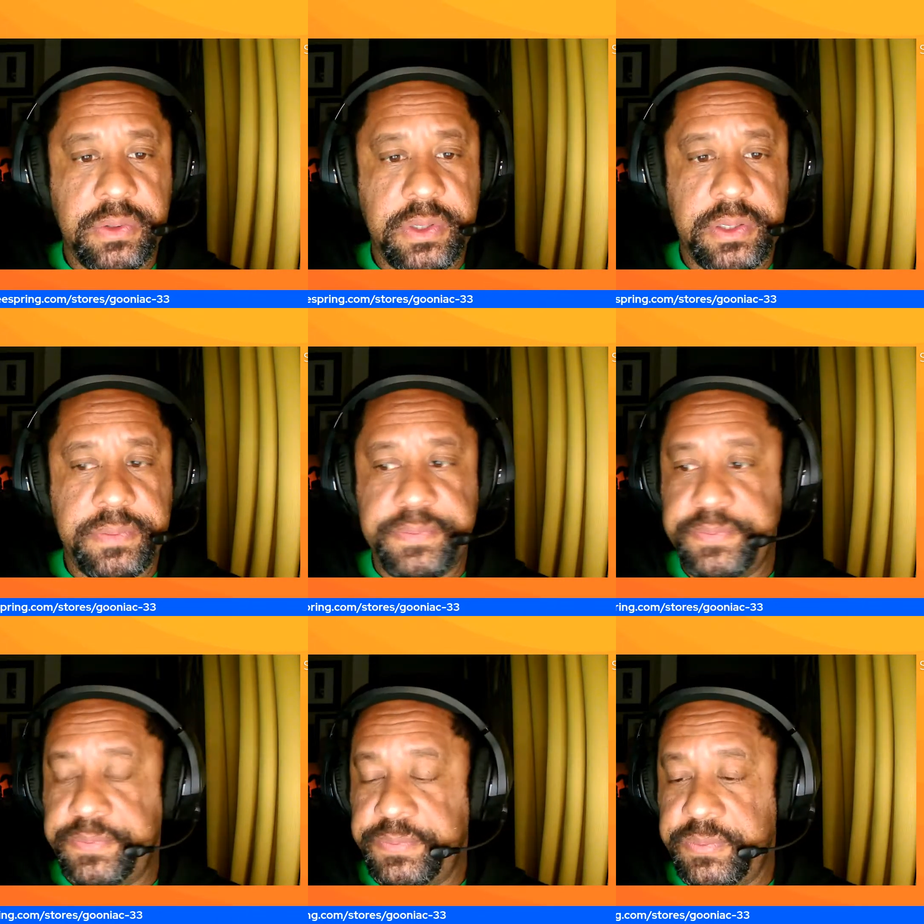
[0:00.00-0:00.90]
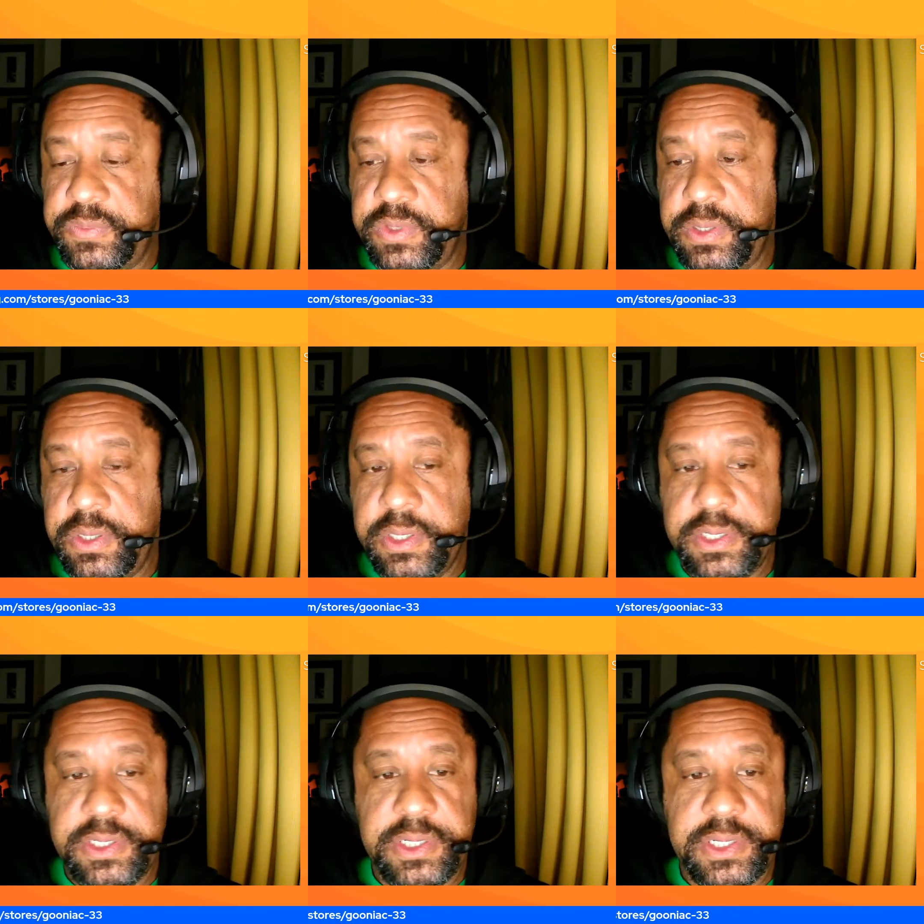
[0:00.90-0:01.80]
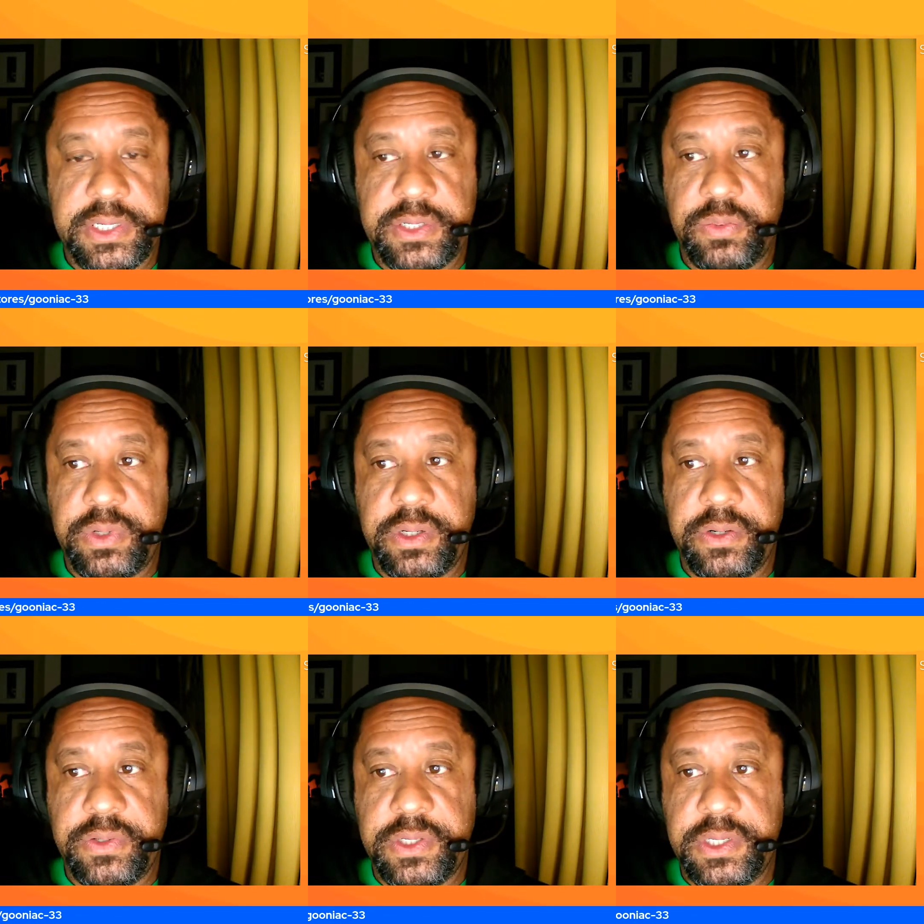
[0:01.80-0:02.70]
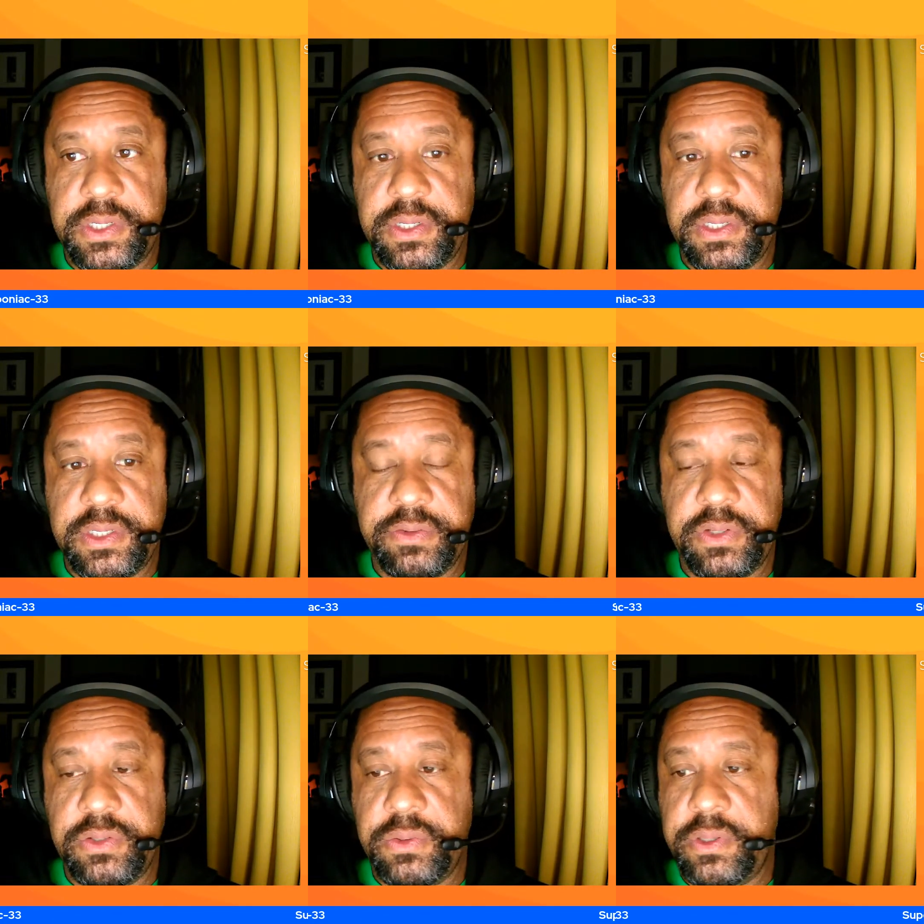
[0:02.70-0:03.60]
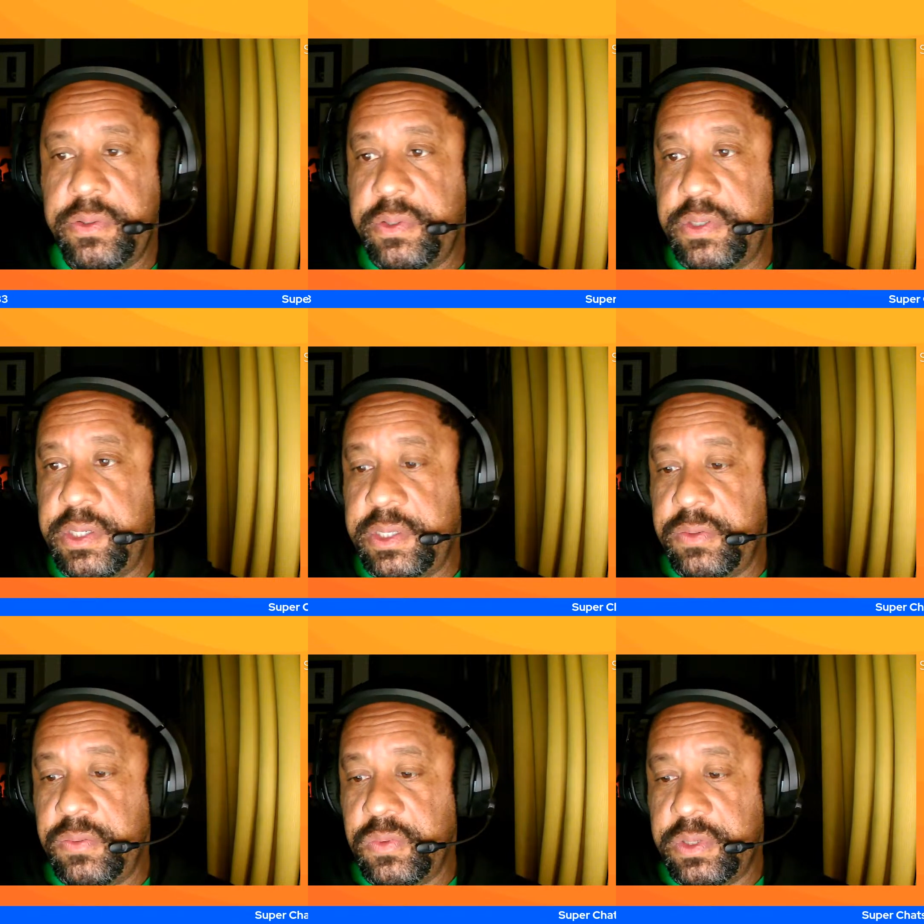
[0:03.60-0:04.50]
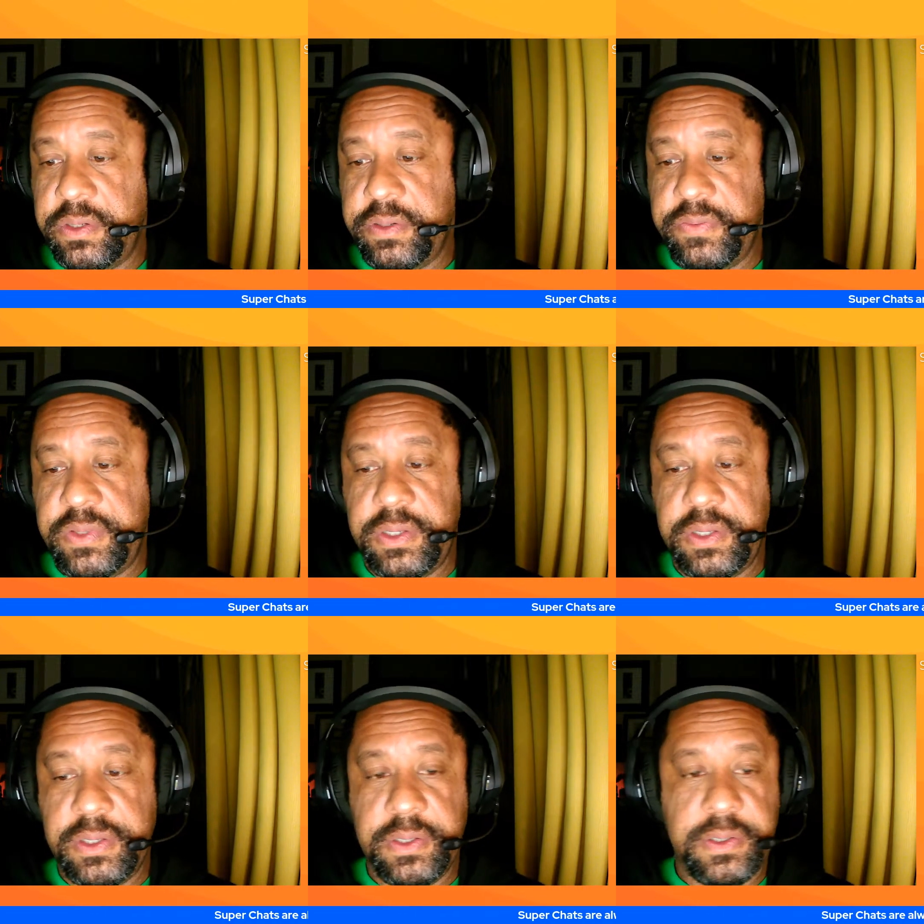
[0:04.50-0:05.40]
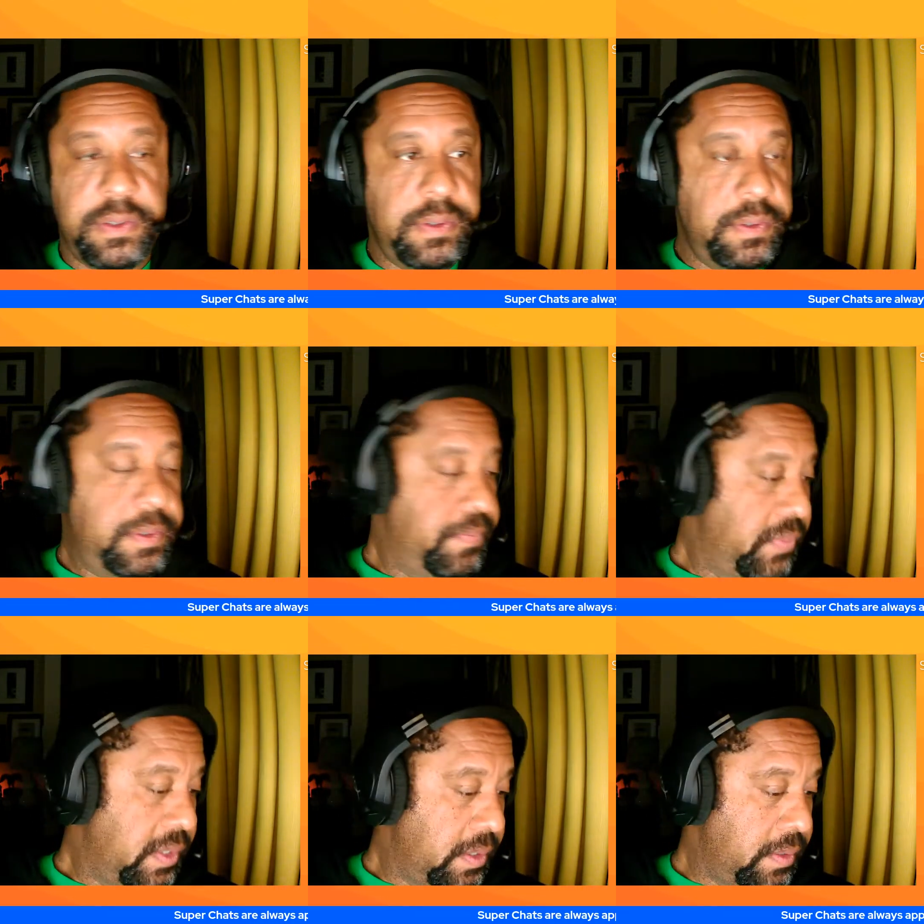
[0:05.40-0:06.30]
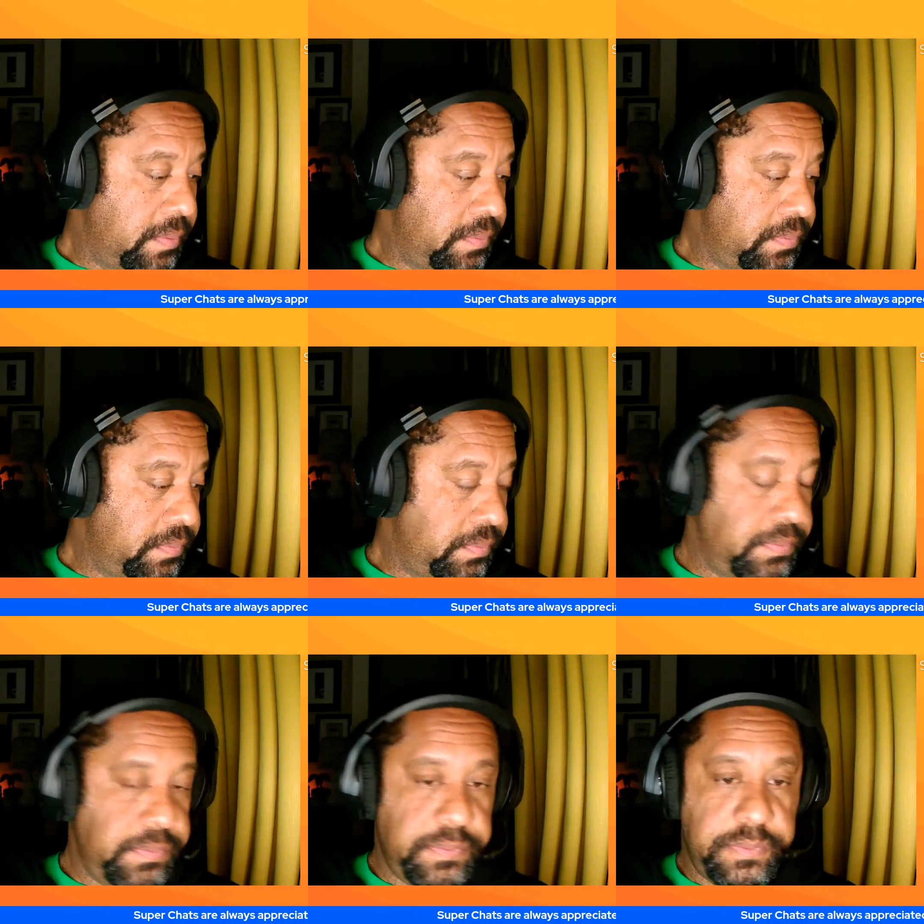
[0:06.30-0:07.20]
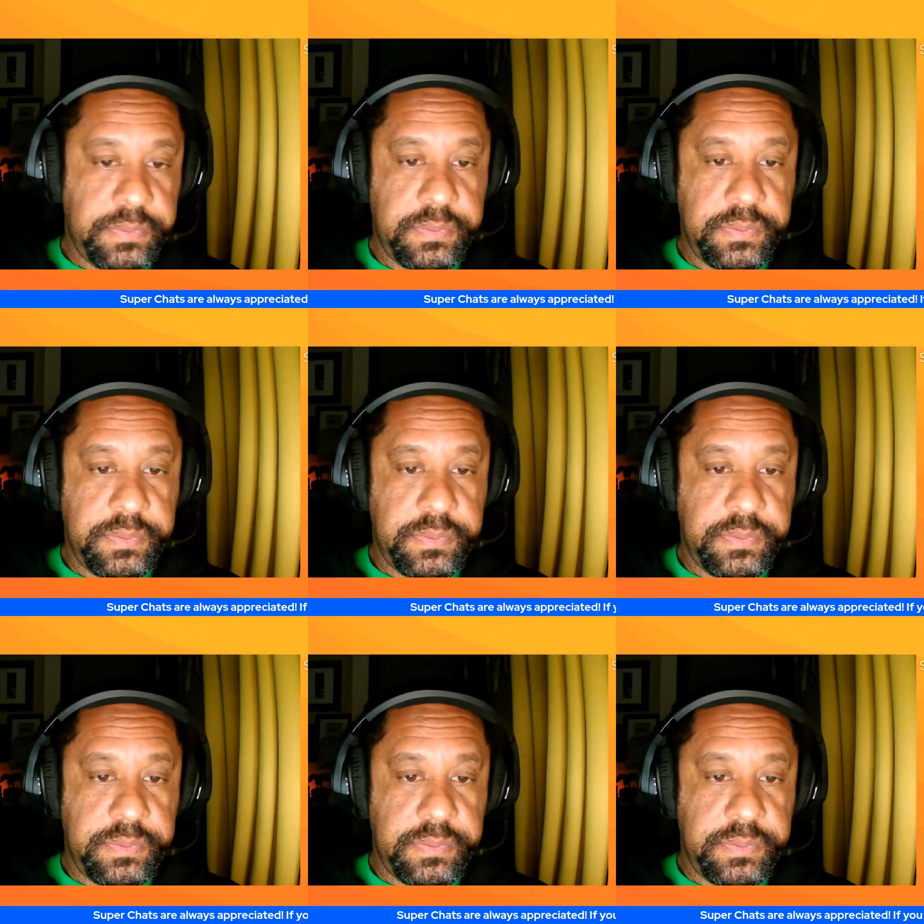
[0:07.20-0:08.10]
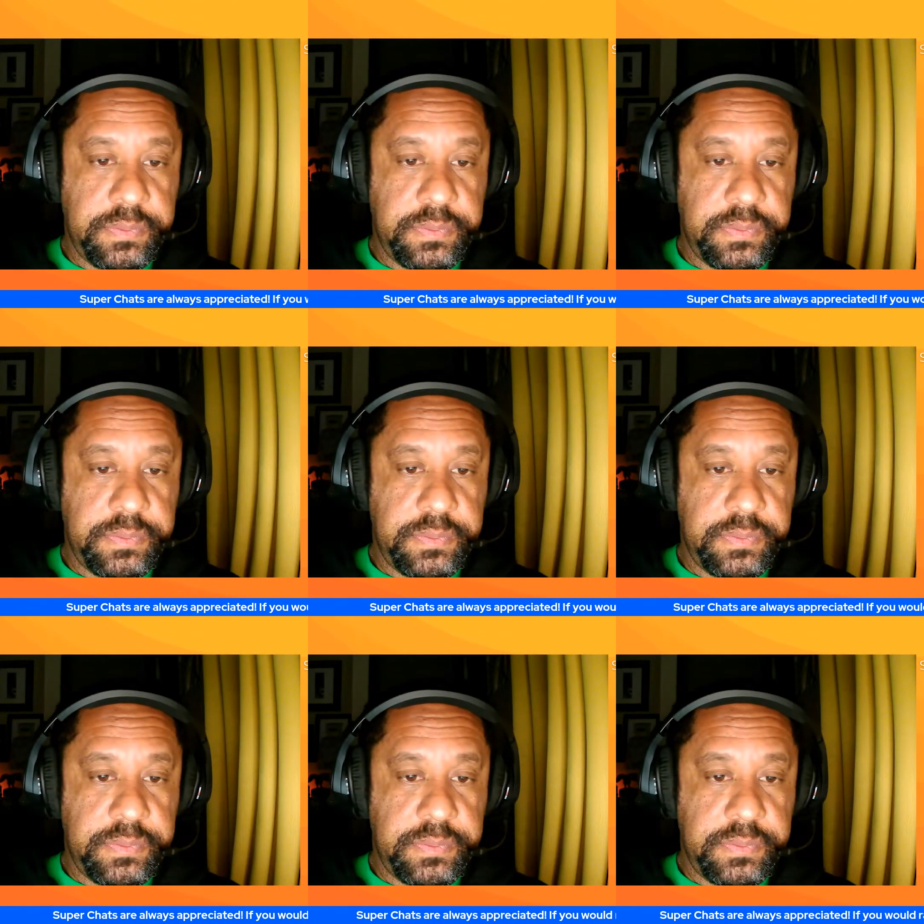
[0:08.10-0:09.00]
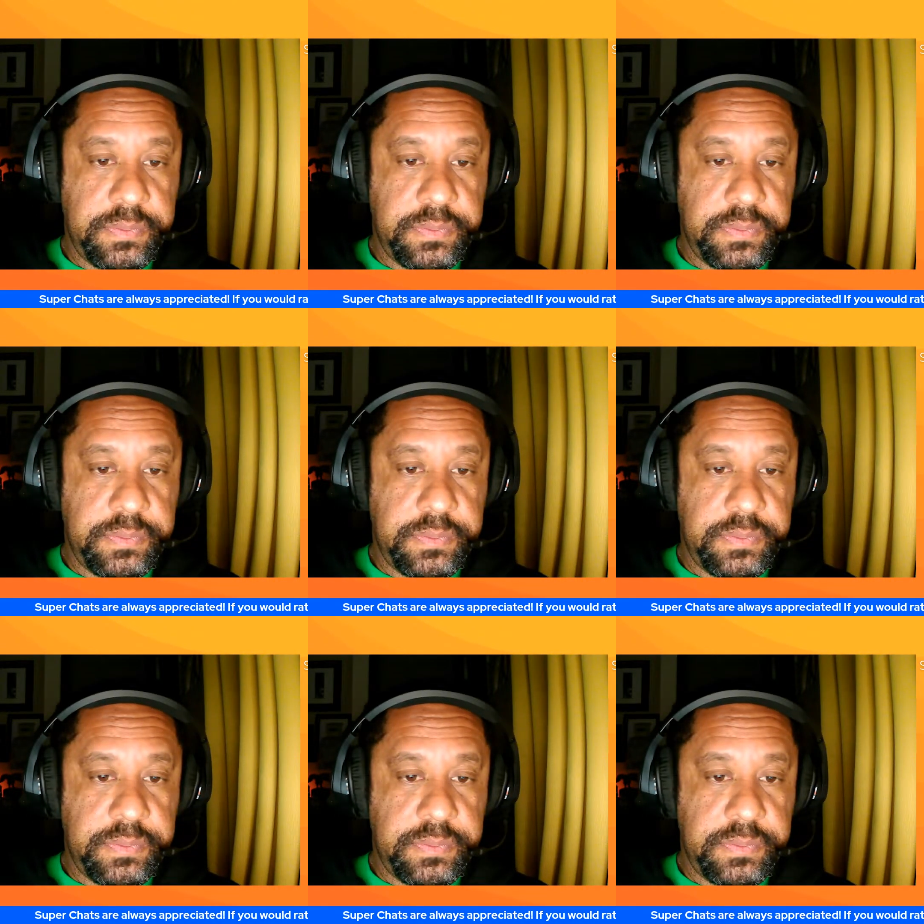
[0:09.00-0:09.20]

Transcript: 6S 100C 7200s, and then one of the um, China Hobby Line G Plus series.